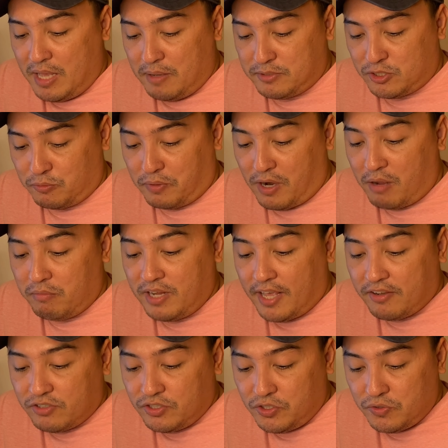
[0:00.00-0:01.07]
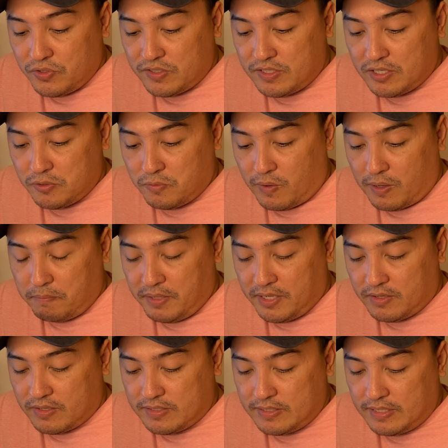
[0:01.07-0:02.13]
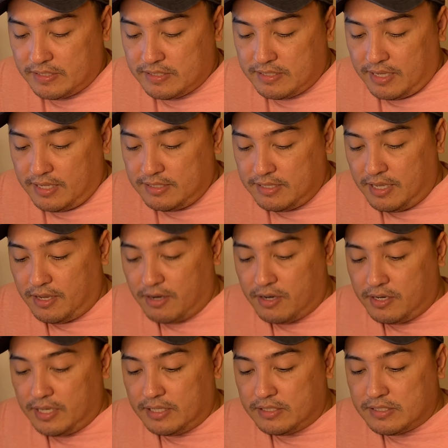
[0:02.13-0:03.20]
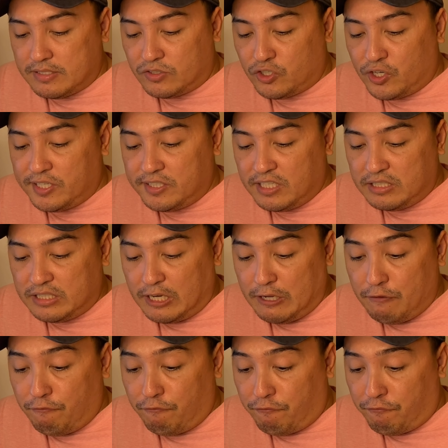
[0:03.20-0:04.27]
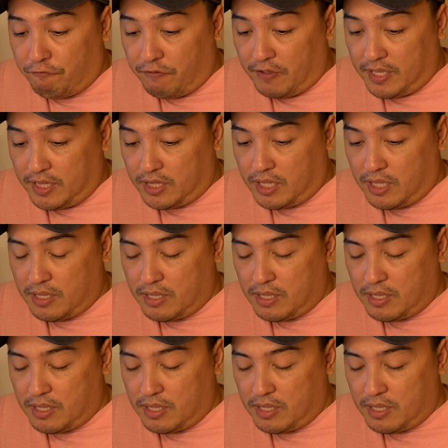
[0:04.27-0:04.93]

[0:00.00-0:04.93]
So probably I could use this one because it says here it's 33 feet